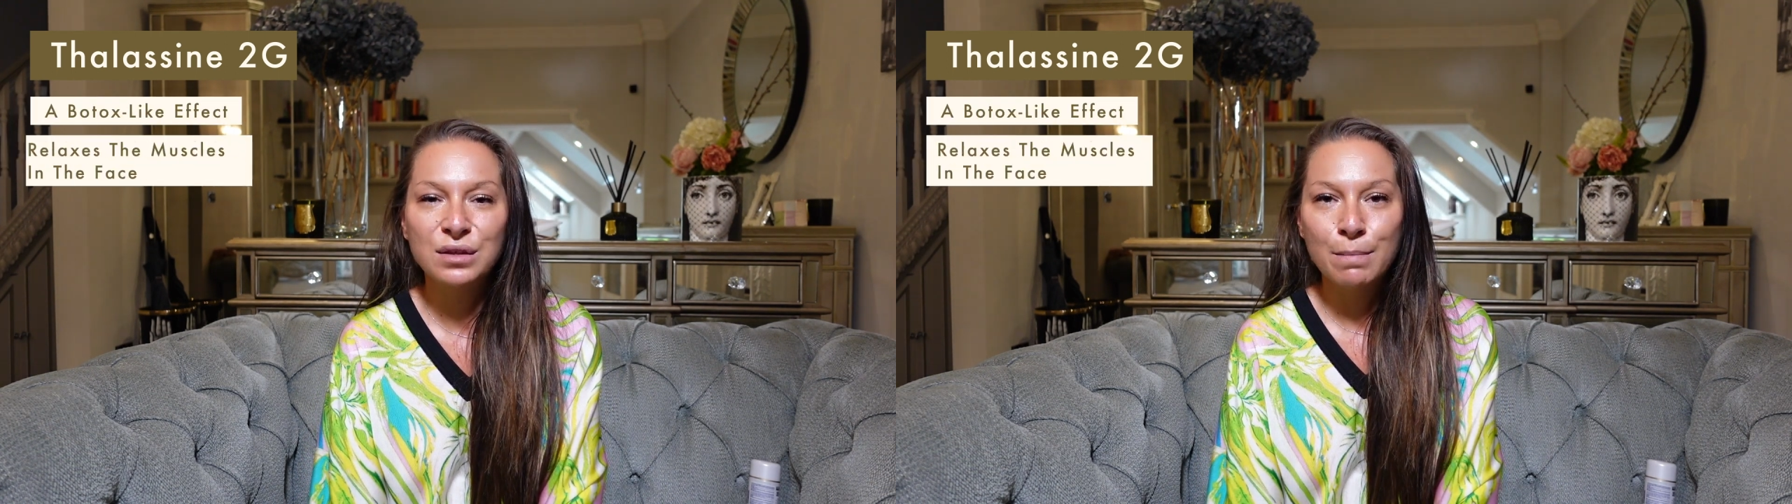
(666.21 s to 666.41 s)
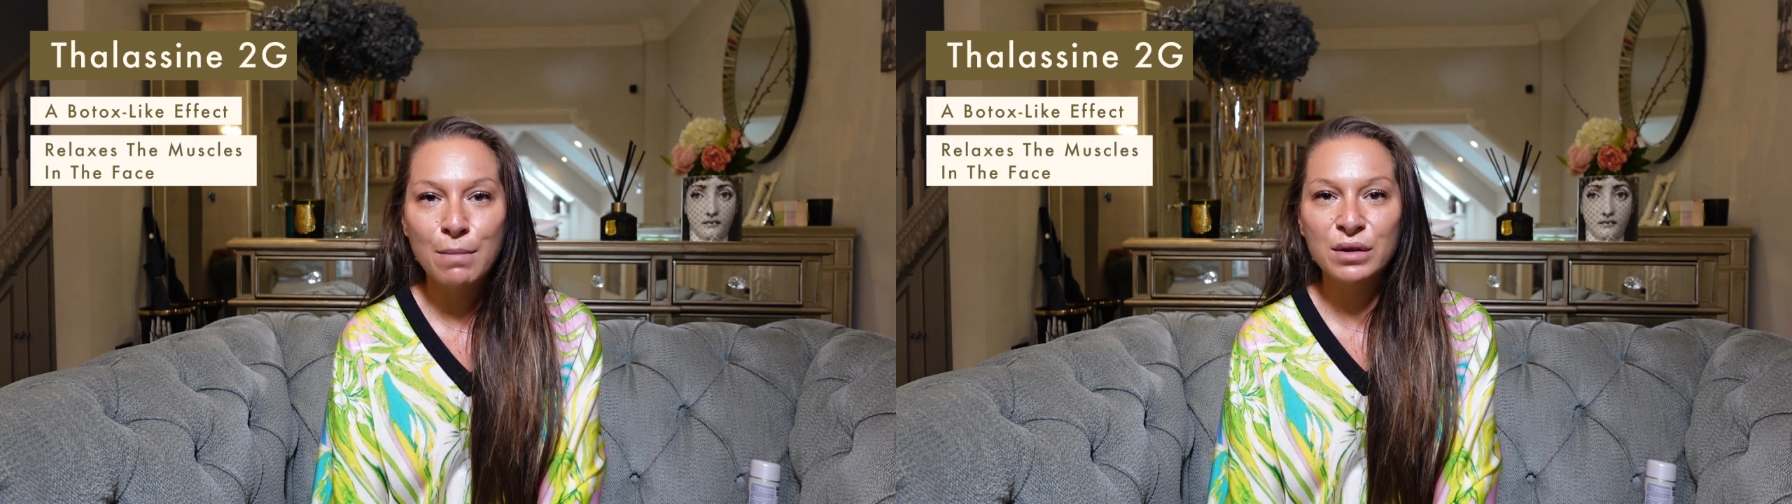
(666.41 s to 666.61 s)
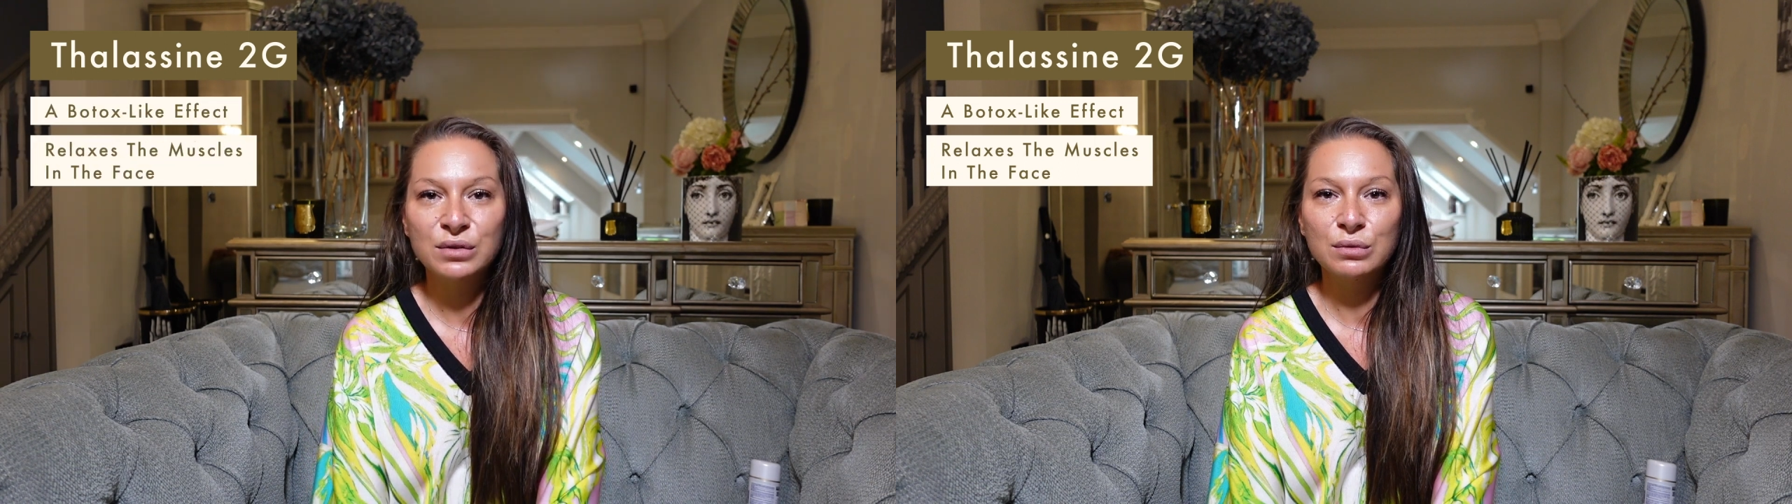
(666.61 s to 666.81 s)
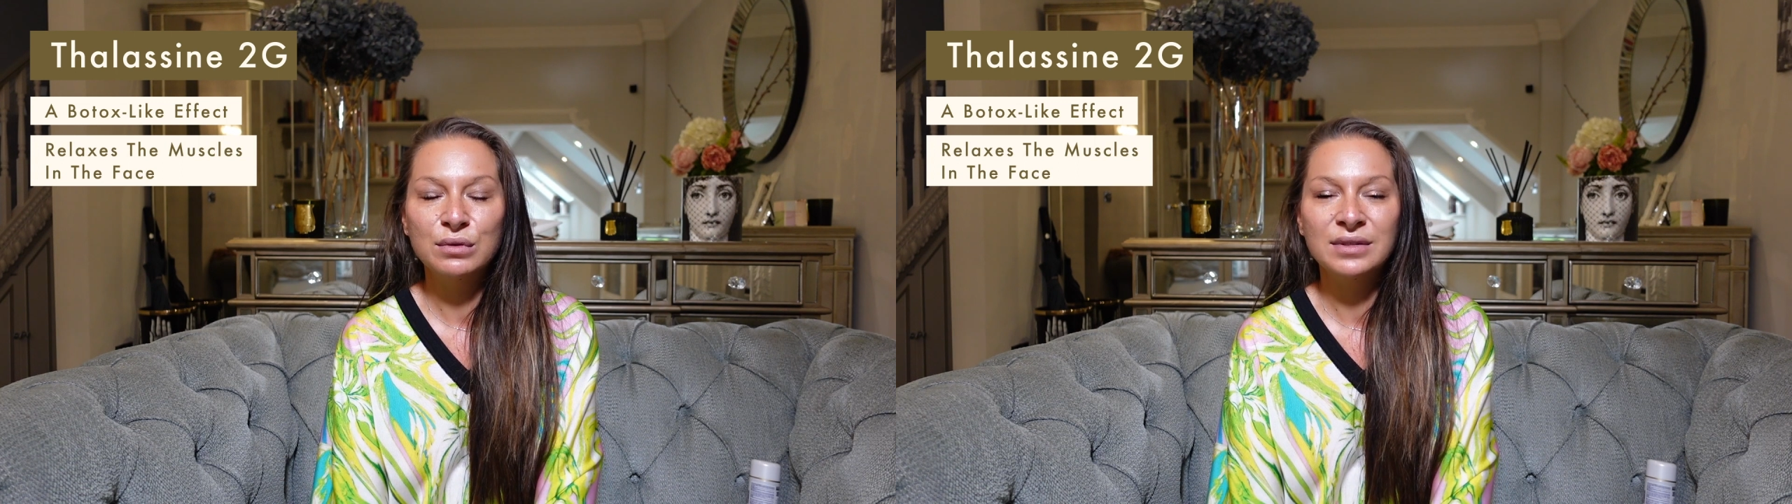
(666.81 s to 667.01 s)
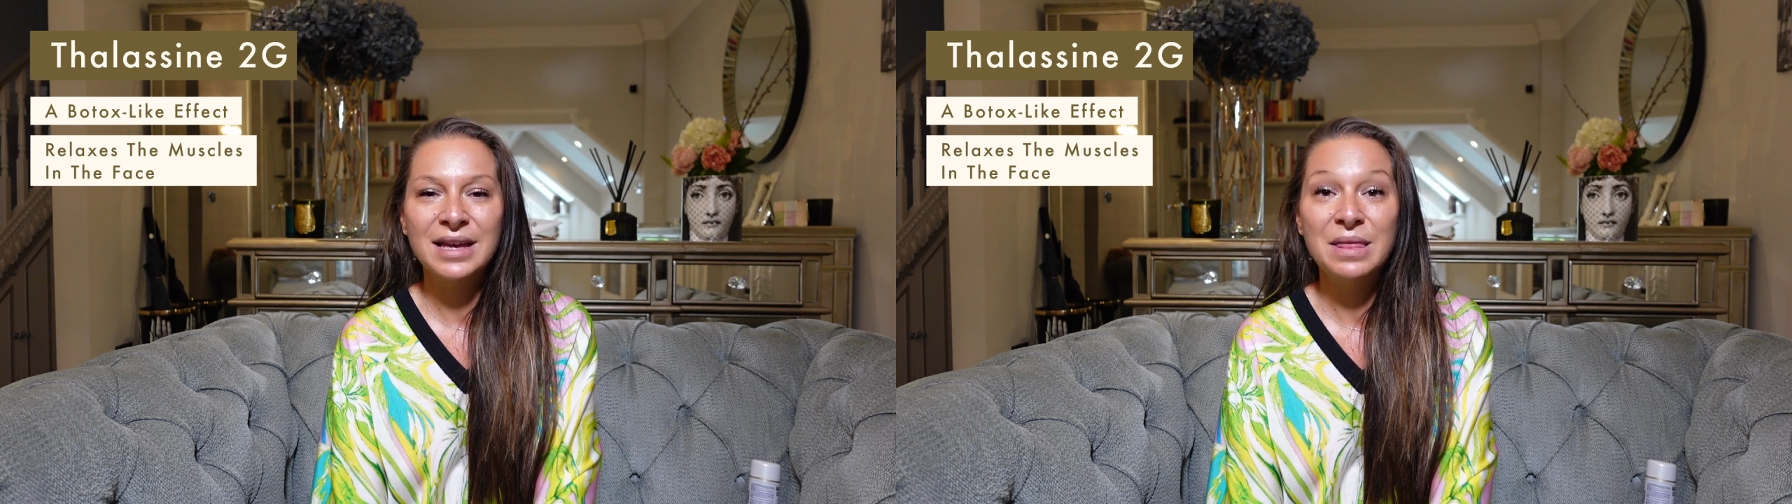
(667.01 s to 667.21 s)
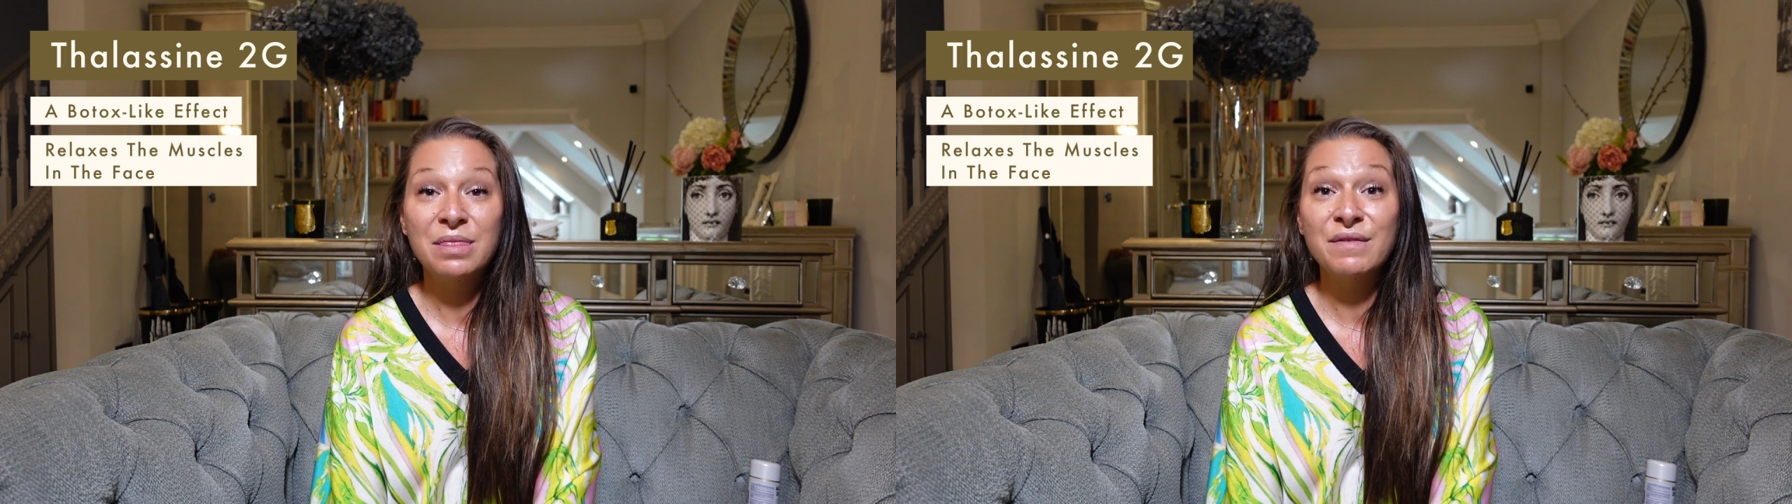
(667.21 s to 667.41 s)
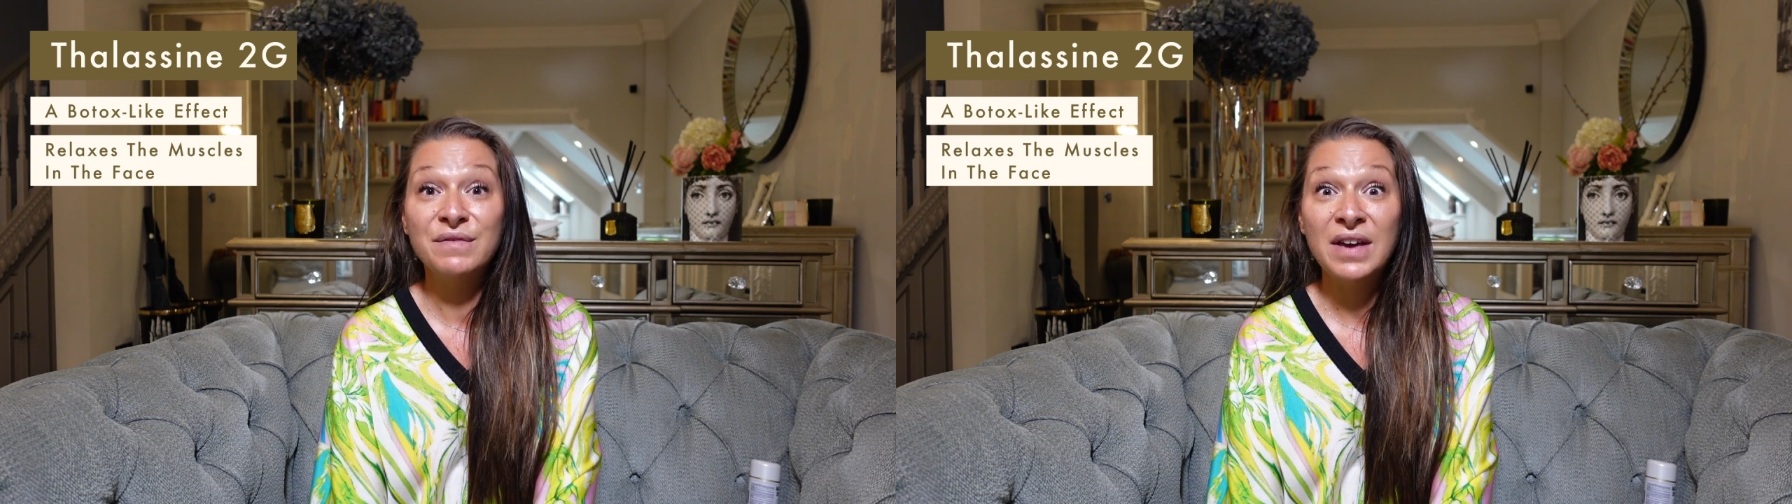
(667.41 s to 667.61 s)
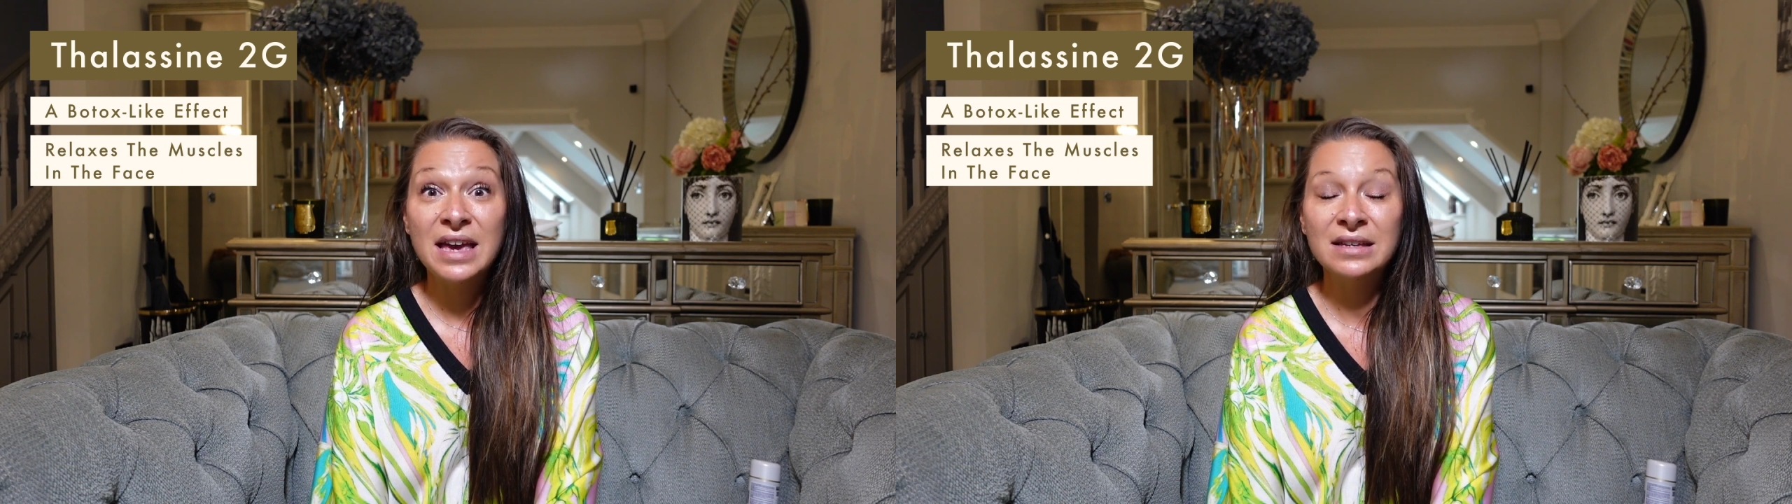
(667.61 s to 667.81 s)
muscles in the
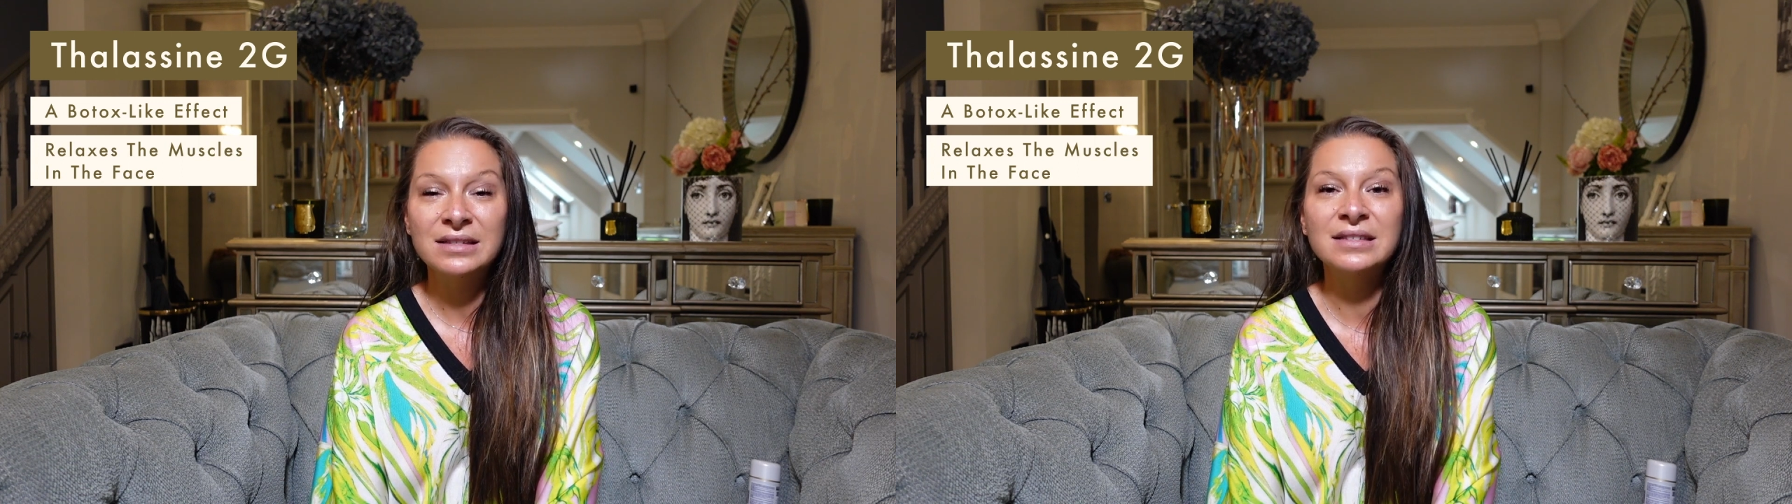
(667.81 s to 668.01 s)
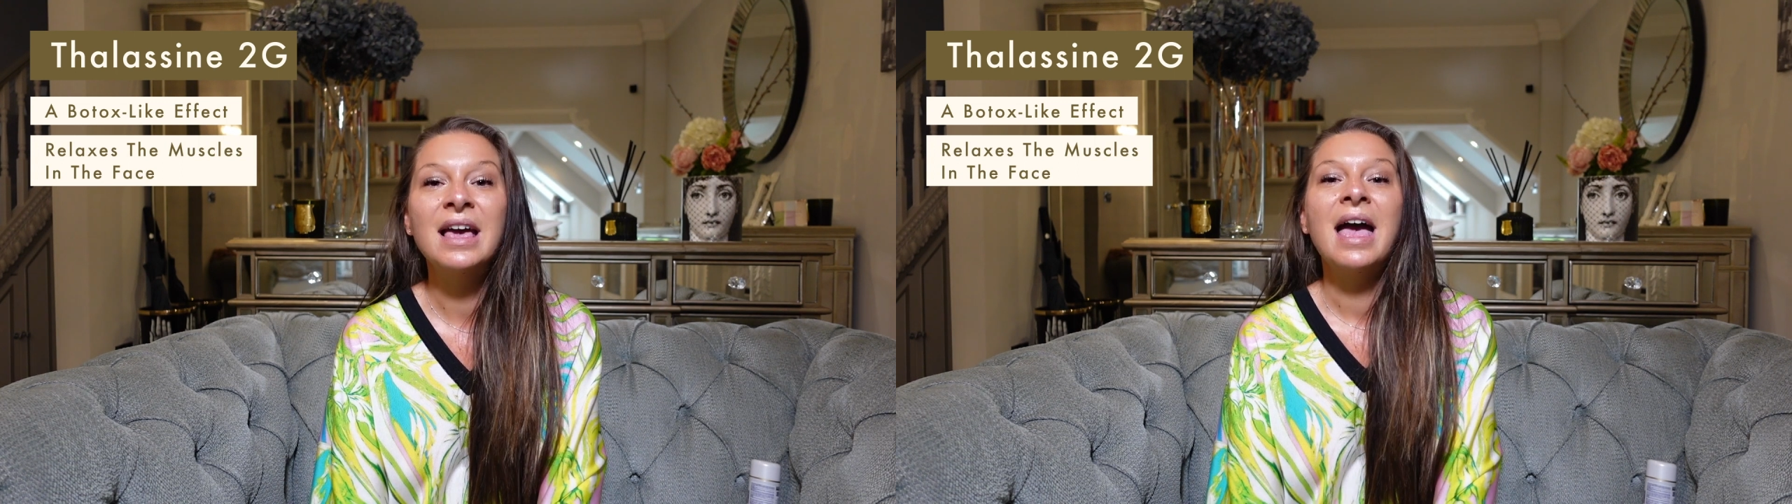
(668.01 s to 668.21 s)
face,